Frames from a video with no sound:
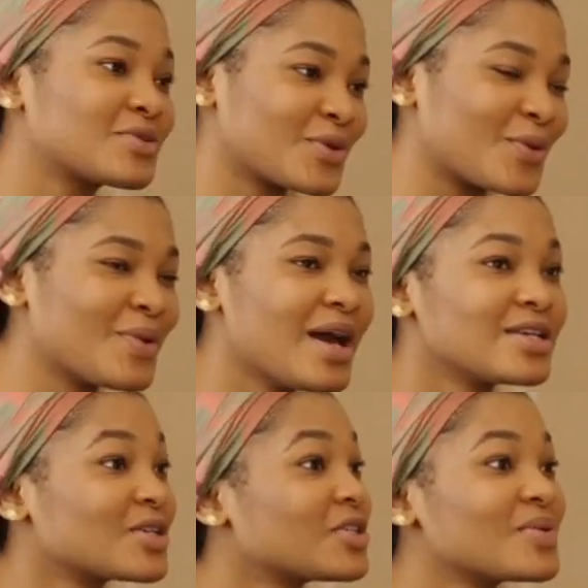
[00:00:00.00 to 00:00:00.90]
so.
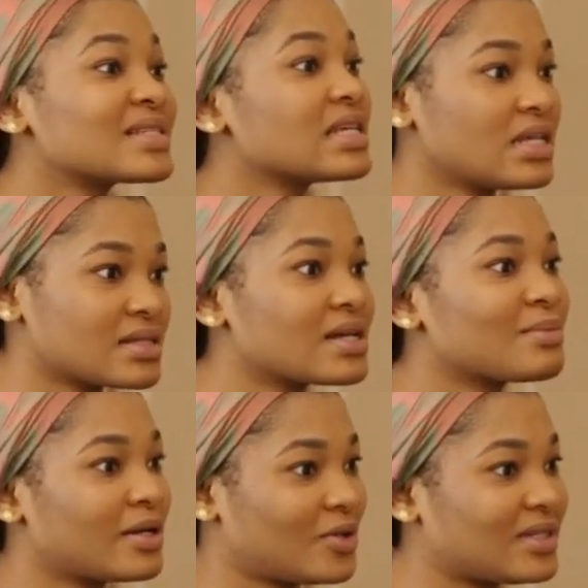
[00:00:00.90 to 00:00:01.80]
So she always says, yes, that's
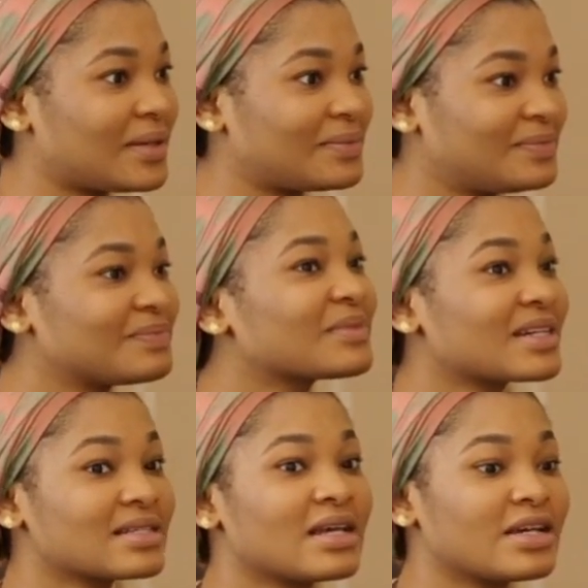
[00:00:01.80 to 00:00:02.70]
my daughter.
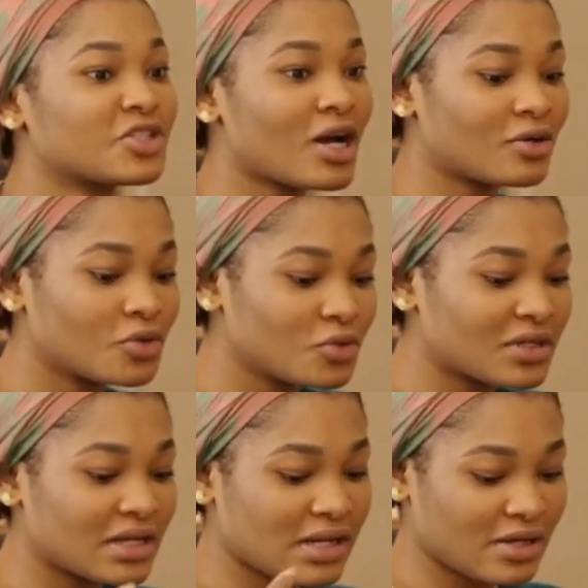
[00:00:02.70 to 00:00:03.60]
Because her childhood
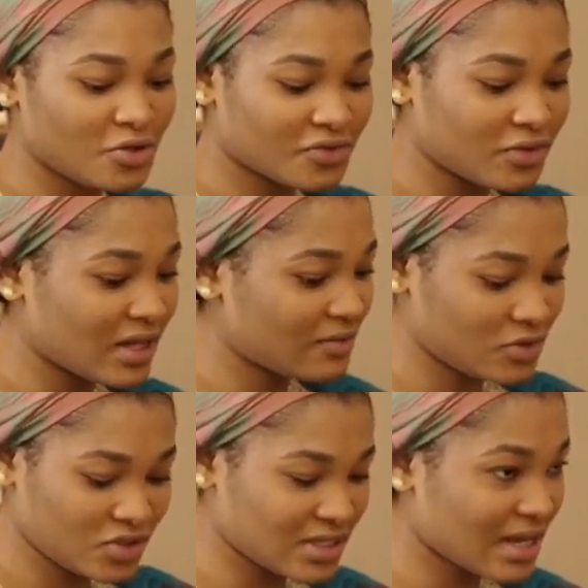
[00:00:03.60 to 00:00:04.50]
and her youthful life
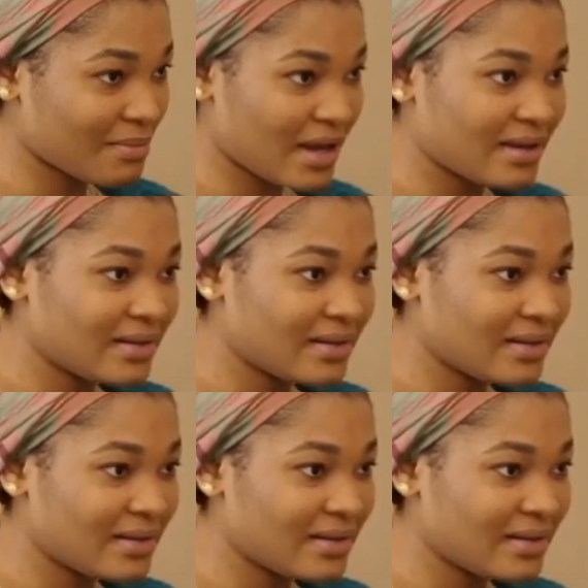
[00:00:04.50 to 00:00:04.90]
was just like mine.